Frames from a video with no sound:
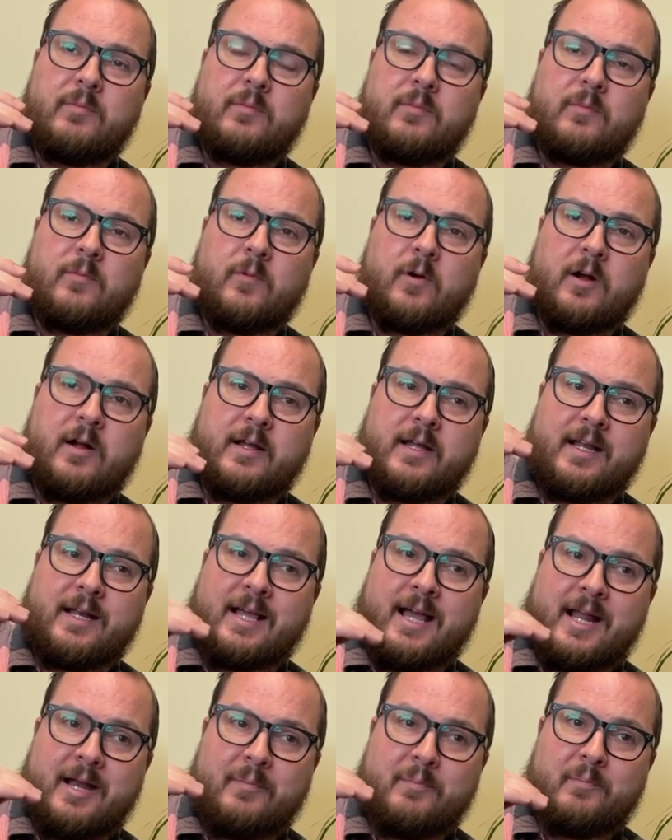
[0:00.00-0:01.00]
where it can
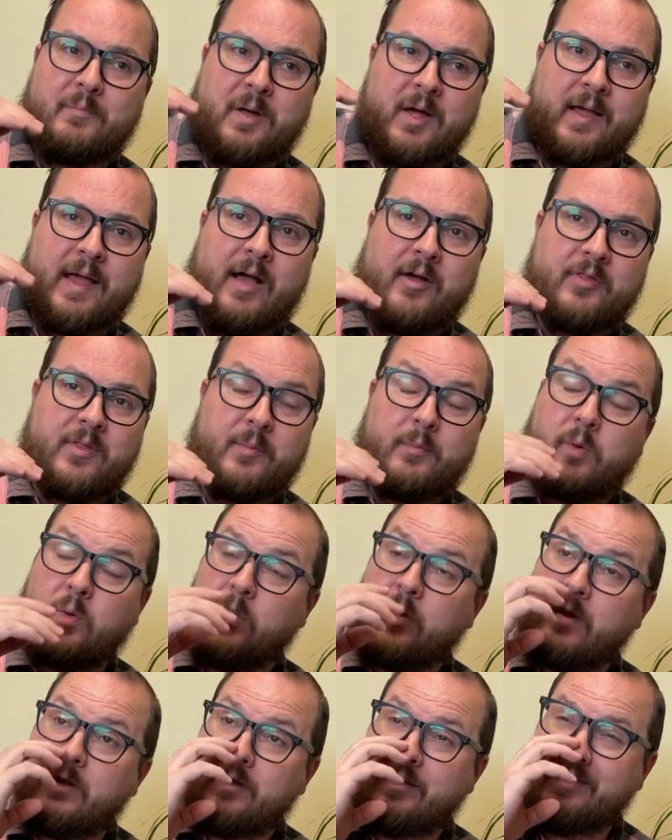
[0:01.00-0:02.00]
kind of bug out the
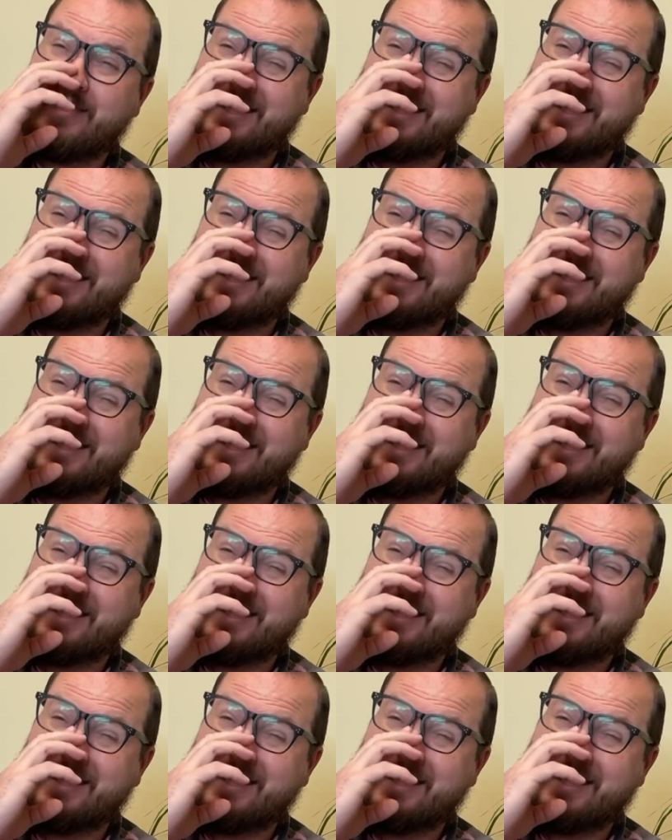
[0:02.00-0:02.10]
board.